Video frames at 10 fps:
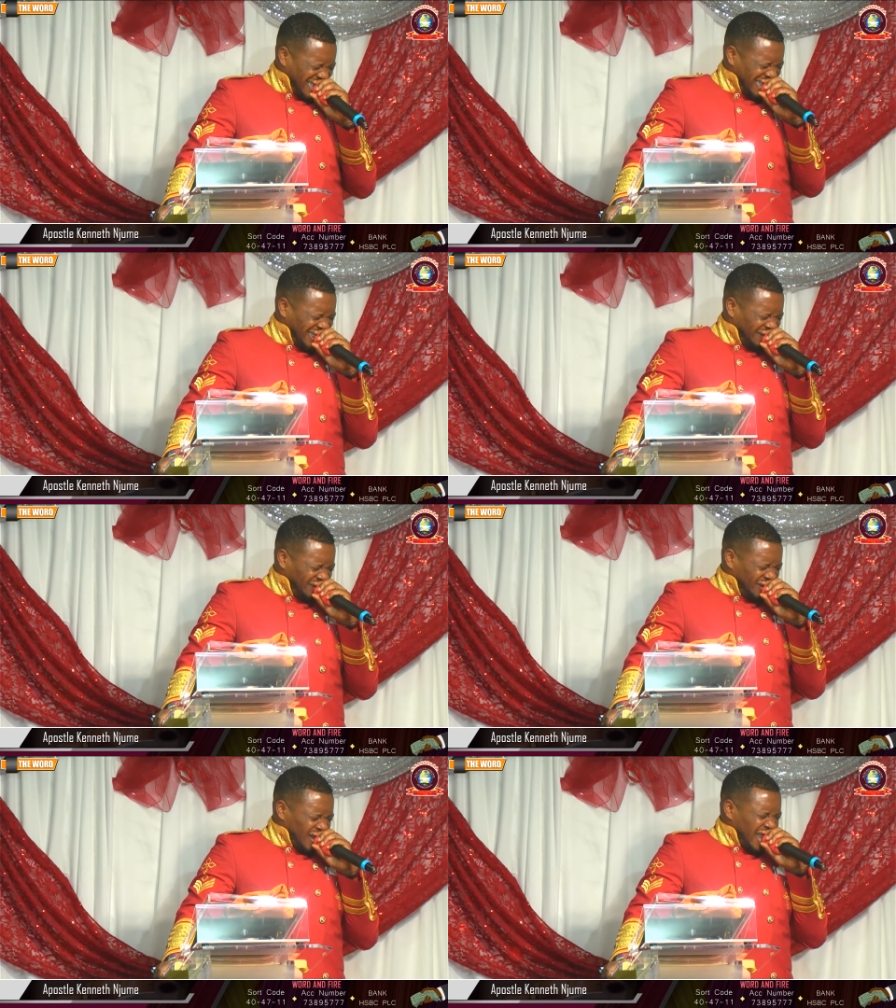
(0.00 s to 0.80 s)

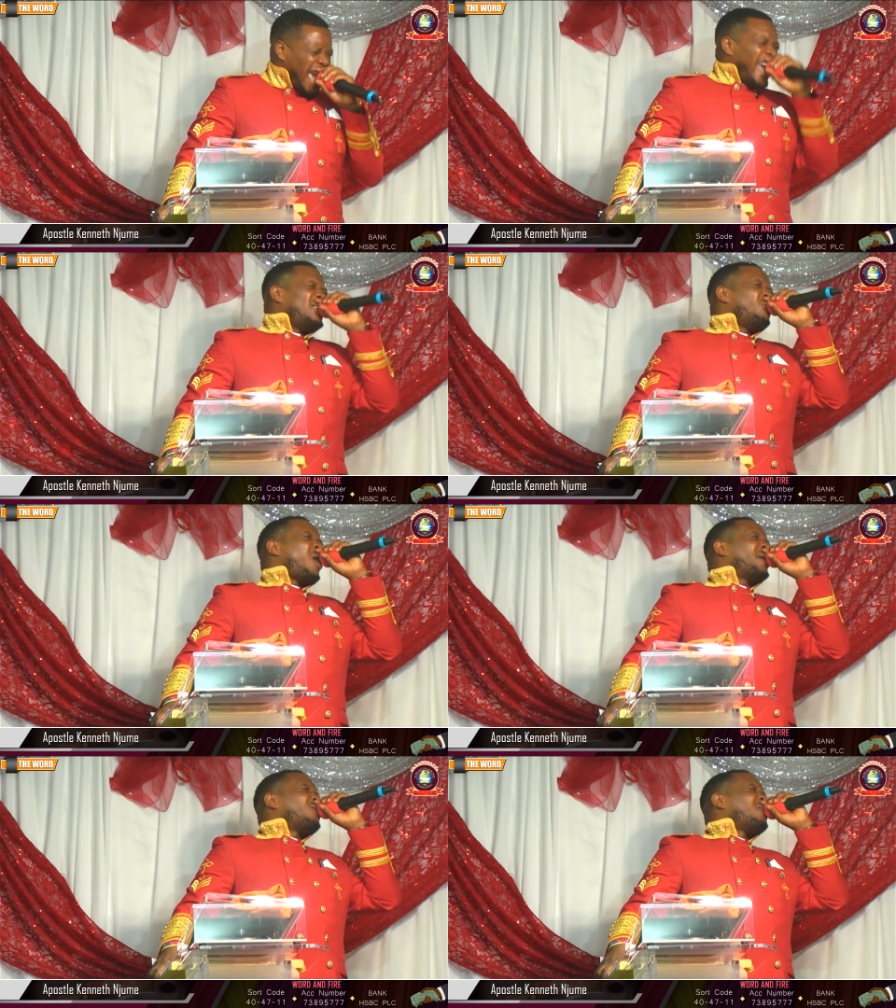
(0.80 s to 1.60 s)
Yes, Lord.
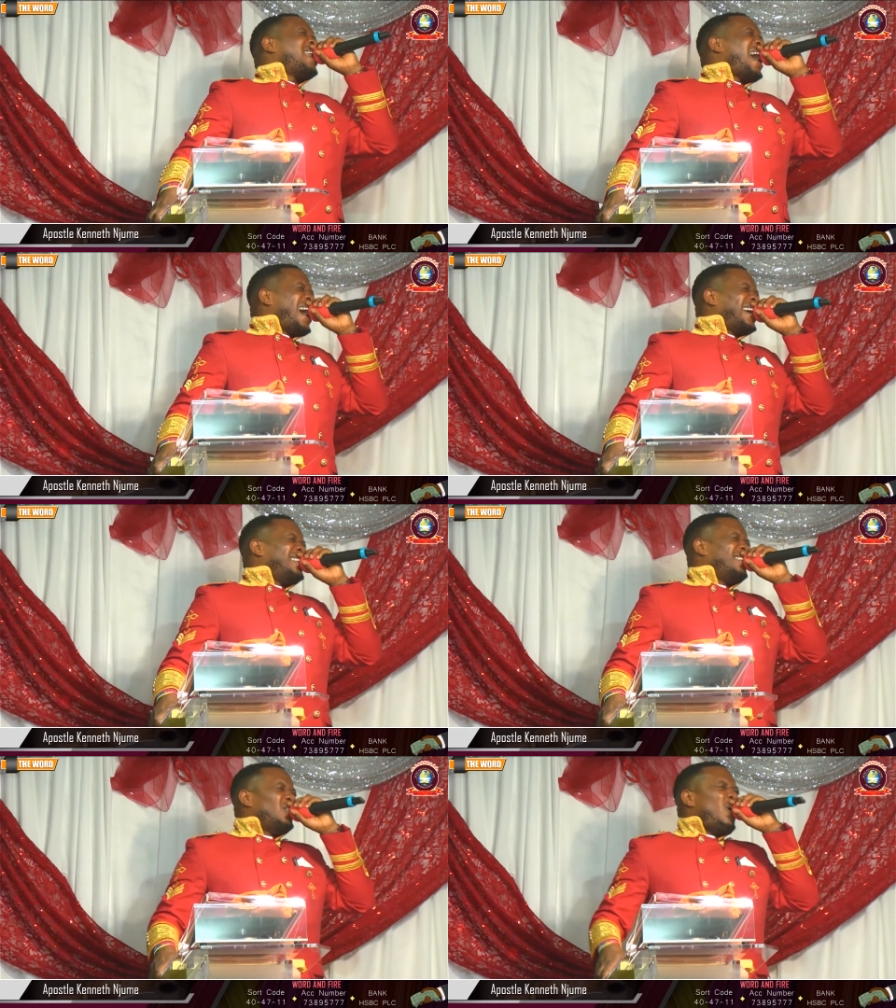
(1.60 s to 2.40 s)
Anyone
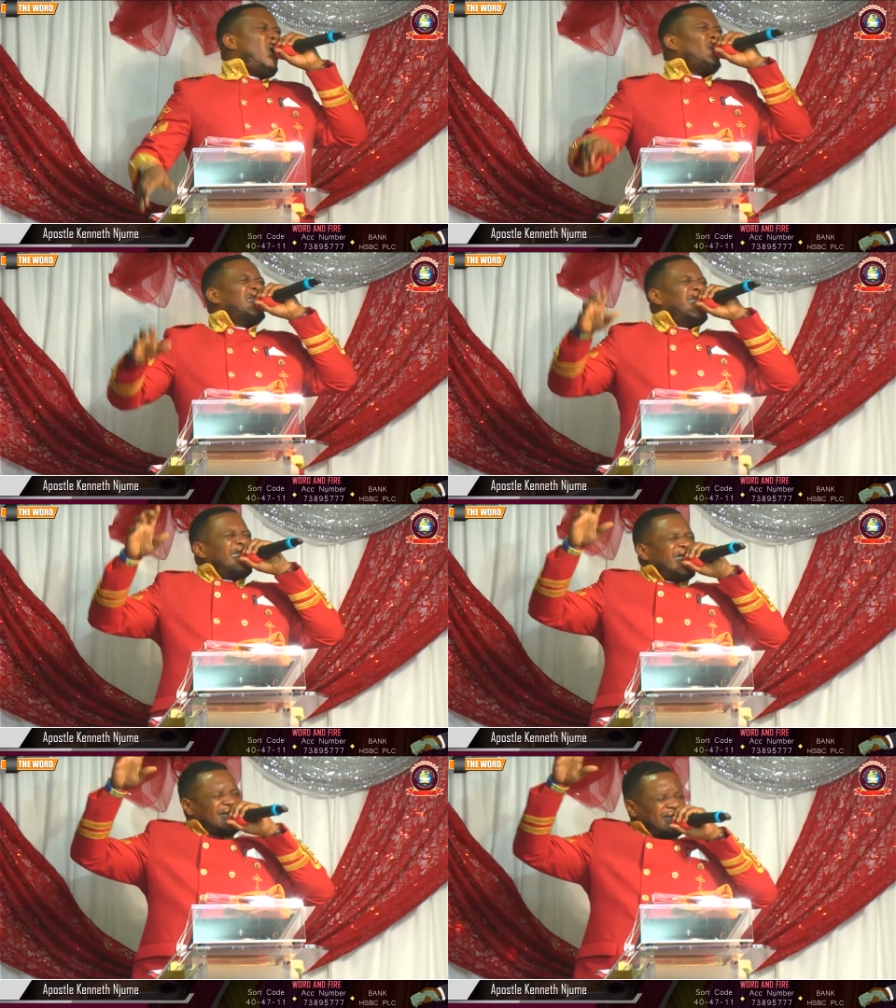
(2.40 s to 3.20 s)
online, Lord,
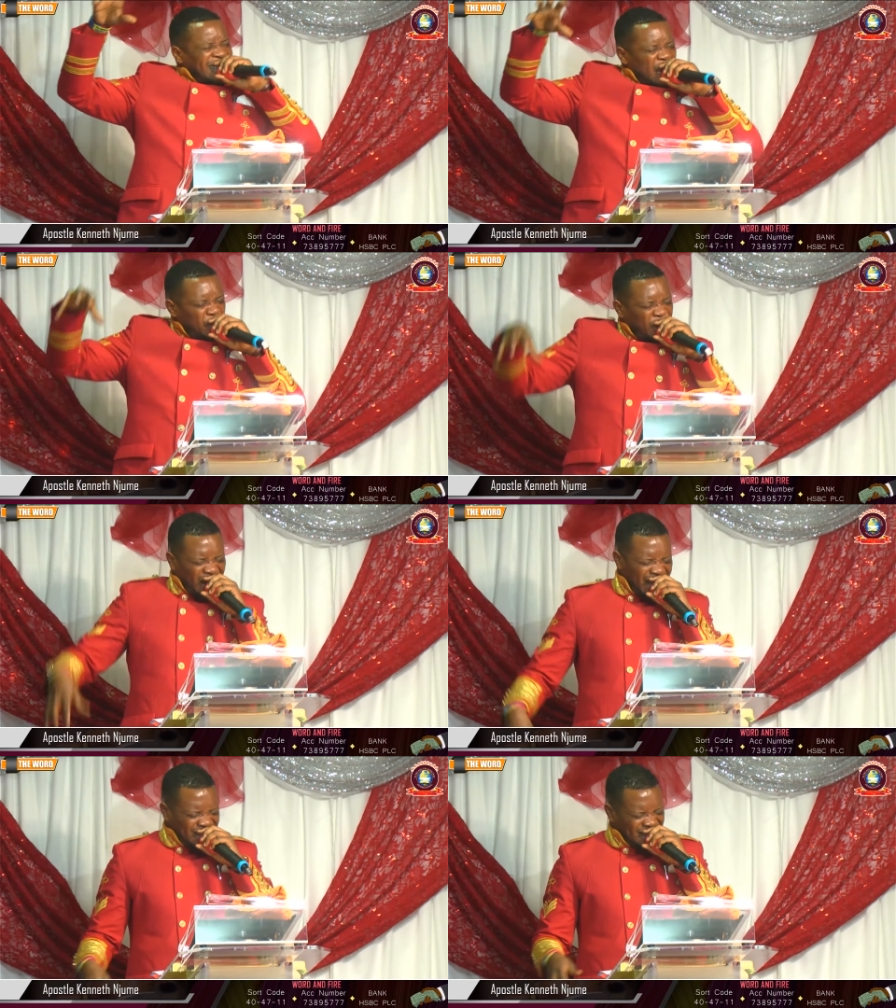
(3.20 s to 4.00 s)
let the same
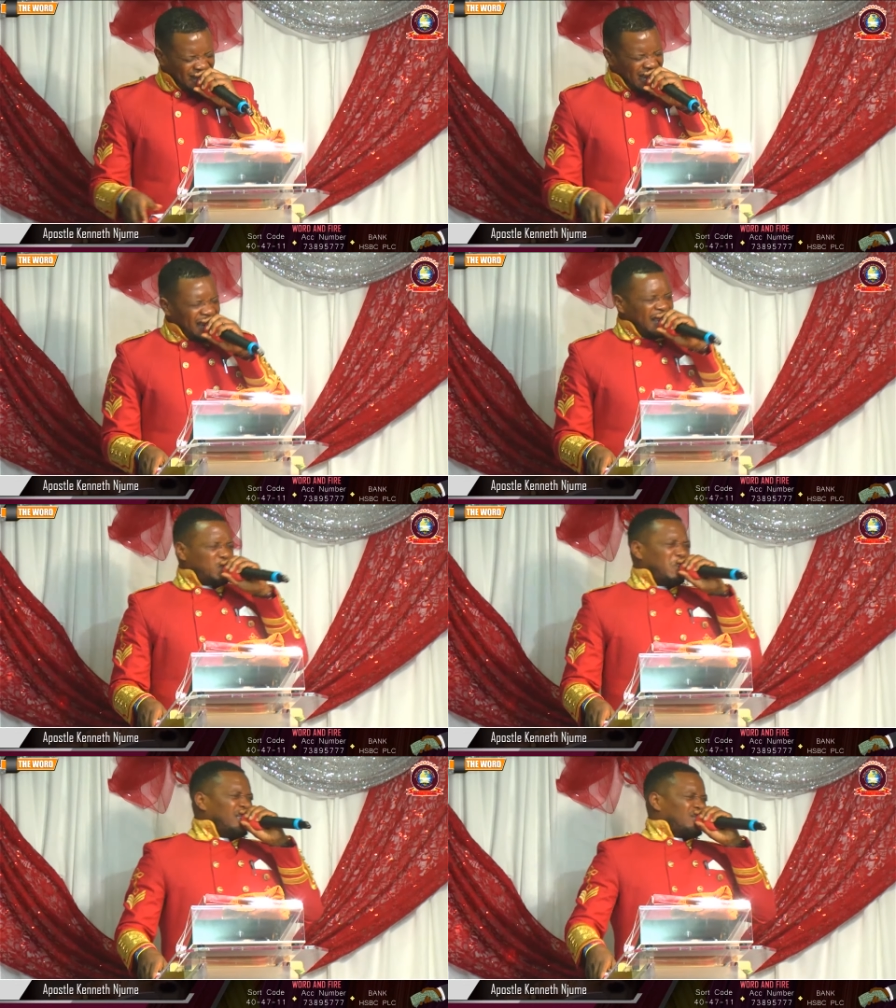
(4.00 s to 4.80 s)
grace in this
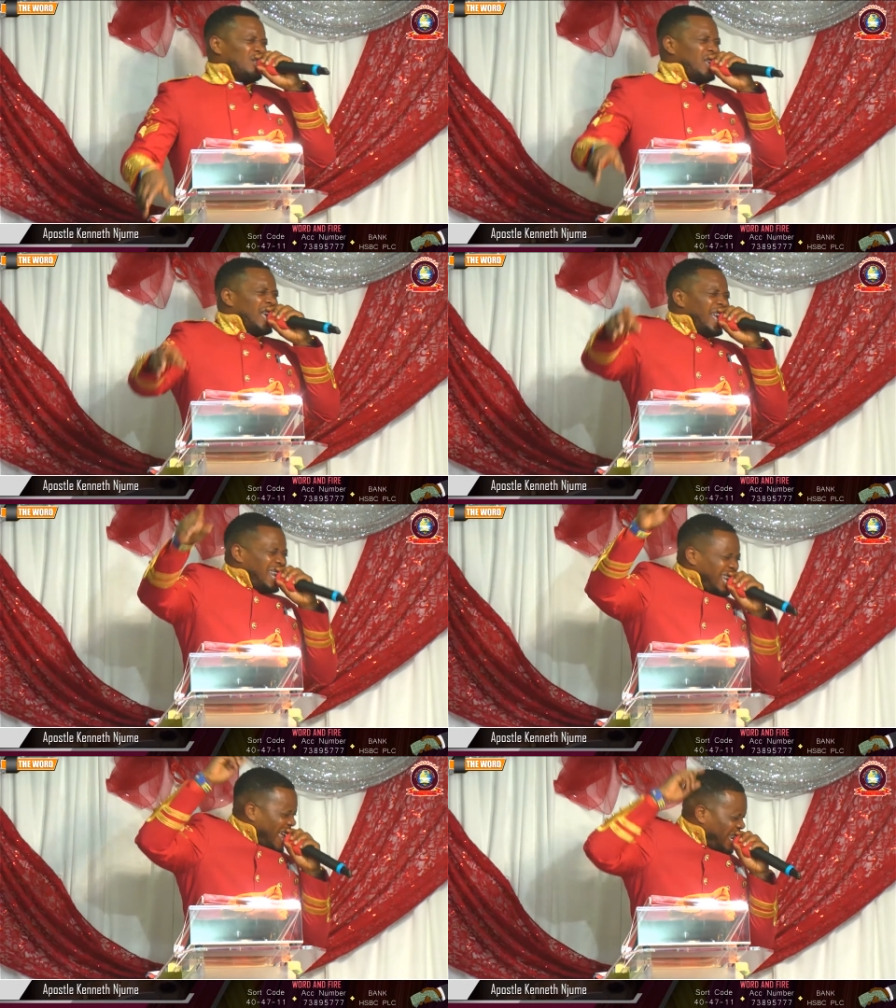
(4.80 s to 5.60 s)
place,
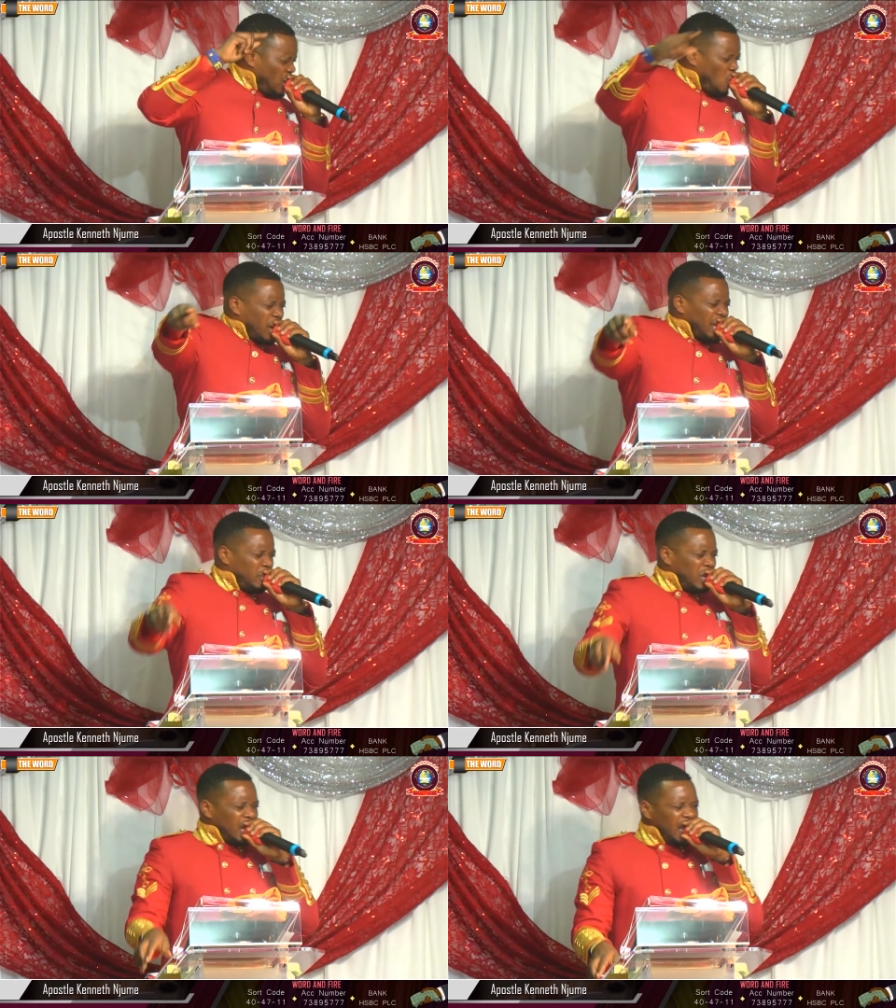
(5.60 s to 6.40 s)
let it locate
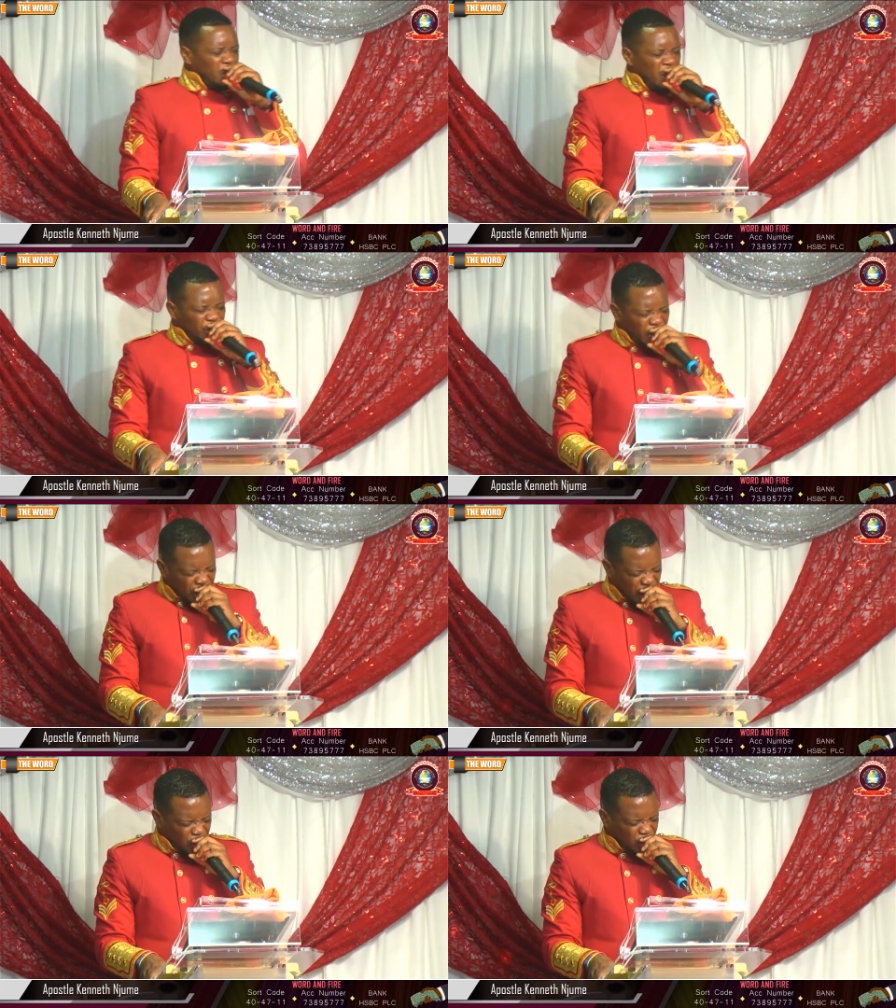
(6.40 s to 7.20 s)
them in the name of
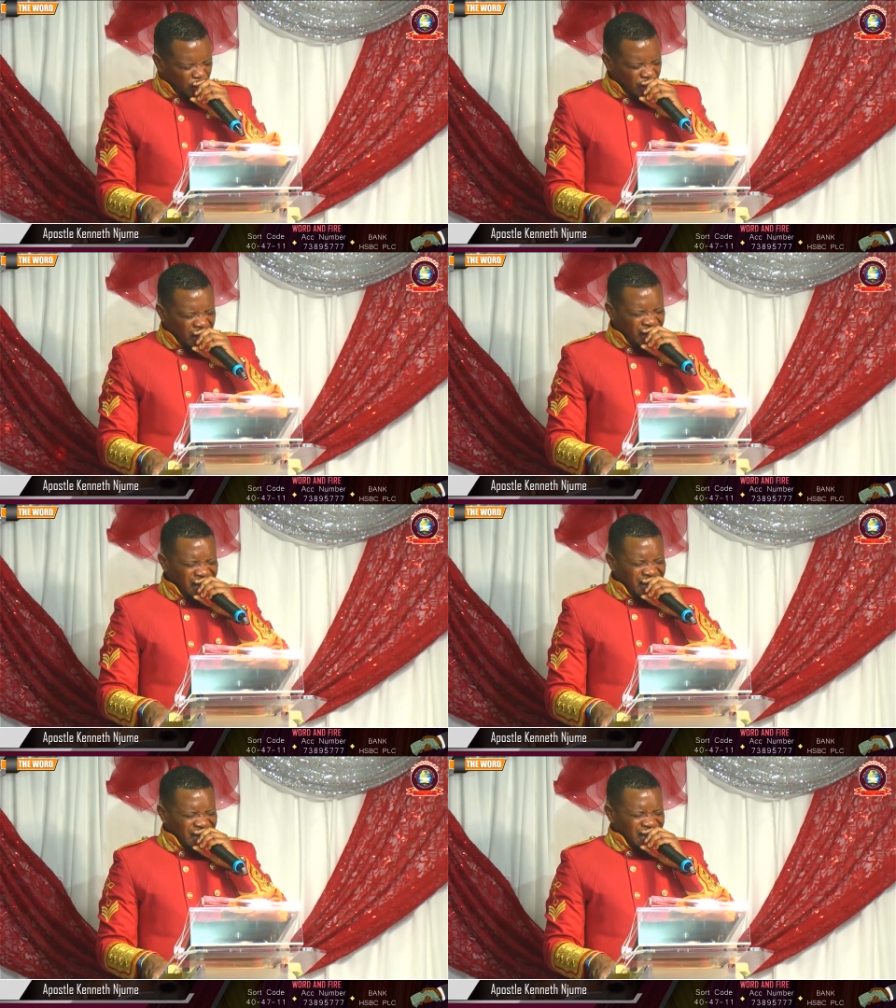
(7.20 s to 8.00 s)
Jesus.
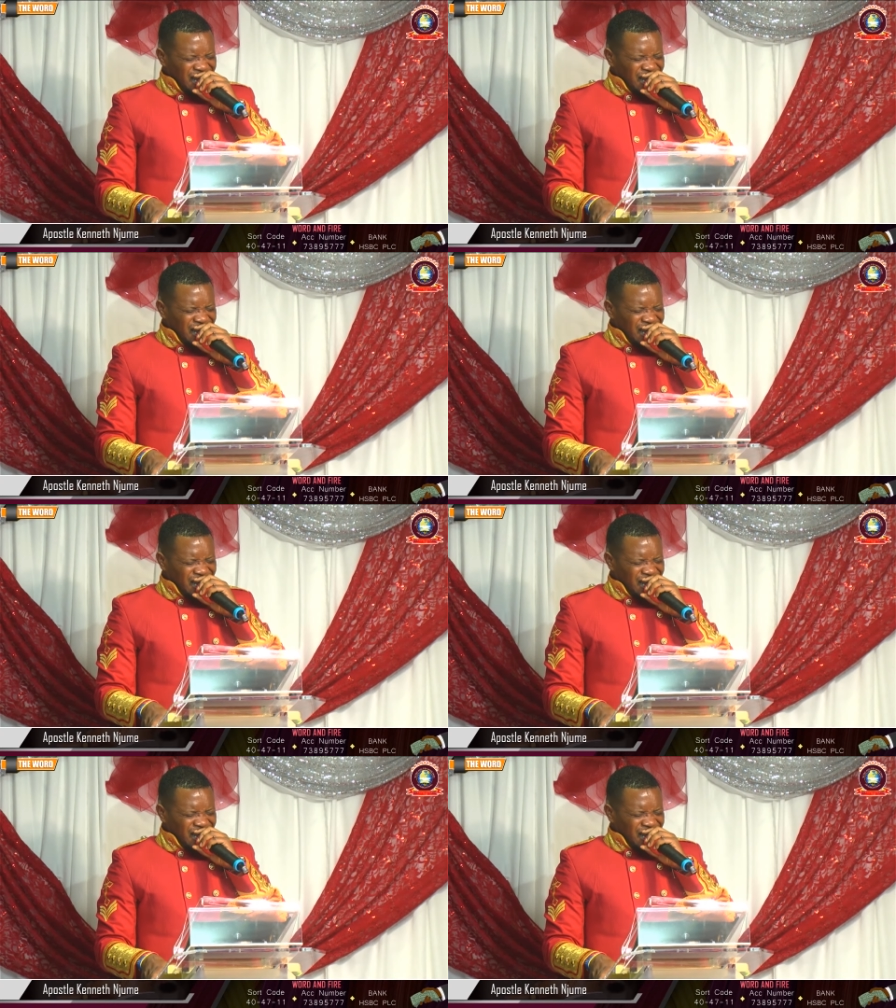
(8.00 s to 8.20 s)
Amen.